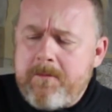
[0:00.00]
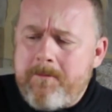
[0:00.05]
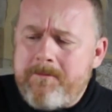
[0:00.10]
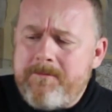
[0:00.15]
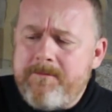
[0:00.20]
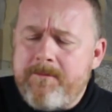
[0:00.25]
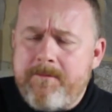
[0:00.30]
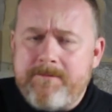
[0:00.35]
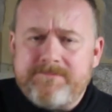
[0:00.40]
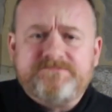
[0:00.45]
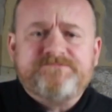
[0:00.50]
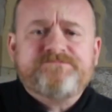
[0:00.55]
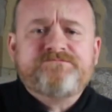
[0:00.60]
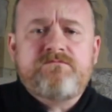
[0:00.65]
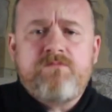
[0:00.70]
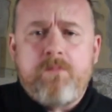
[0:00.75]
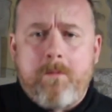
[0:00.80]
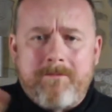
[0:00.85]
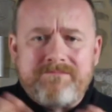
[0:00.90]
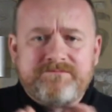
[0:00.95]

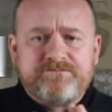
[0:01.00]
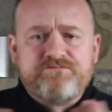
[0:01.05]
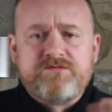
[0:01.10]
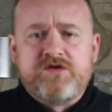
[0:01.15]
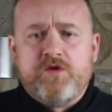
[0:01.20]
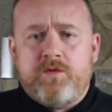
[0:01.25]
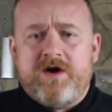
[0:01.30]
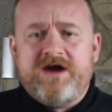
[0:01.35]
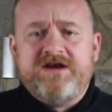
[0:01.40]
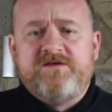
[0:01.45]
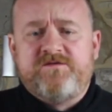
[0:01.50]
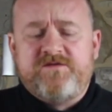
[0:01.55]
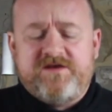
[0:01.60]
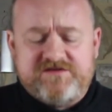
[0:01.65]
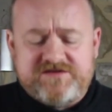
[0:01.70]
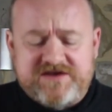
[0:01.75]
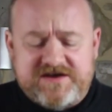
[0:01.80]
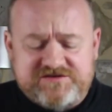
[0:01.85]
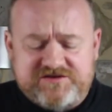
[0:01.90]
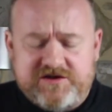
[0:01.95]
The wine is
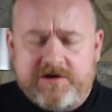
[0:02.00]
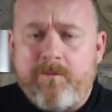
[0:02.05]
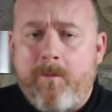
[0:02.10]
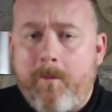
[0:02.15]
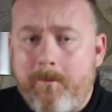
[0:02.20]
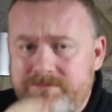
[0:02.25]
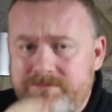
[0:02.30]
fantastic.